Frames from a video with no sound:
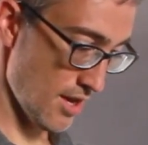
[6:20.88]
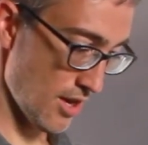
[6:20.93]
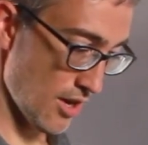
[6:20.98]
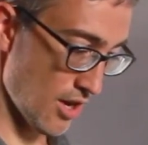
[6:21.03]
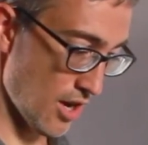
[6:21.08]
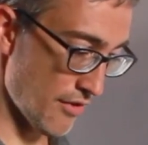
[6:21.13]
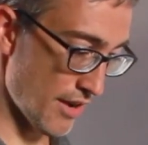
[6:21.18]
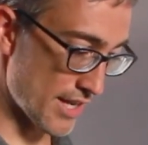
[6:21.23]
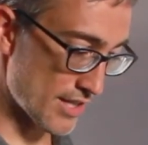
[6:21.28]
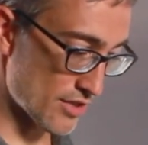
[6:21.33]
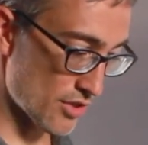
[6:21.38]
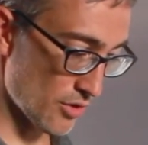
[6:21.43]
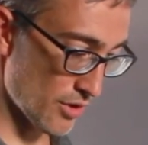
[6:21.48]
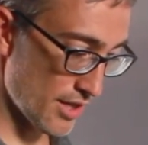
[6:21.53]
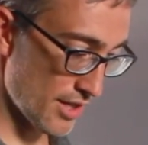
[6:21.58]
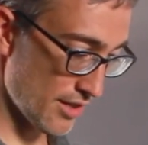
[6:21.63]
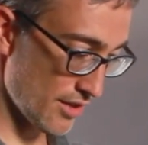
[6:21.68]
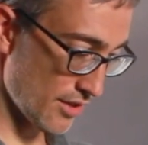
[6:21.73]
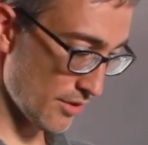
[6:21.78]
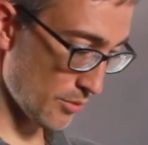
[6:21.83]
All right, so
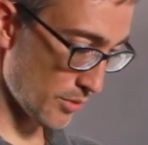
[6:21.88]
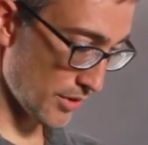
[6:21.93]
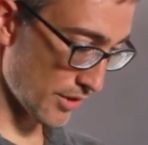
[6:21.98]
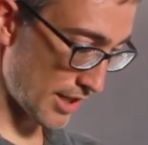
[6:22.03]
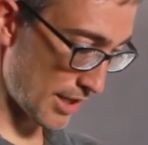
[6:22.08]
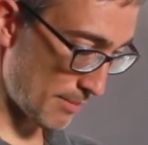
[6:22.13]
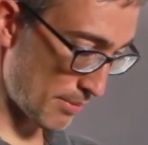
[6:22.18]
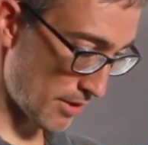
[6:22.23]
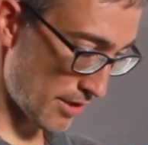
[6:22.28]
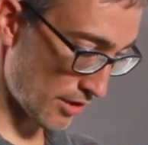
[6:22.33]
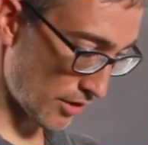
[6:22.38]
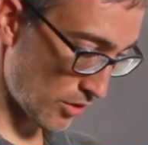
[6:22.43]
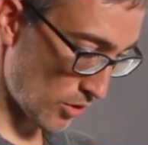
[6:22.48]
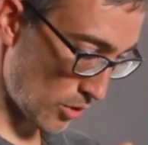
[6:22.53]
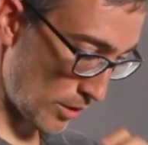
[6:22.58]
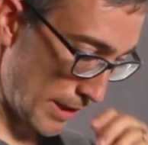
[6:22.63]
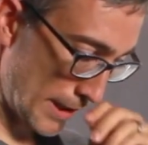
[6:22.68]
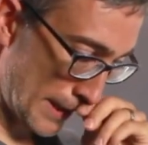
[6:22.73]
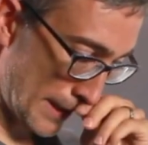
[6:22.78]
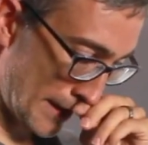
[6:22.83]
here we'll keep on
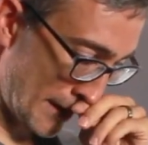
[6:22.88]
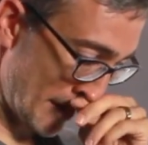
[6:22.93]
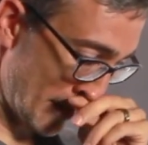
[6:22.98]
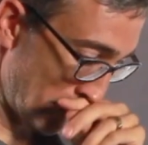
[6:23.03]
going.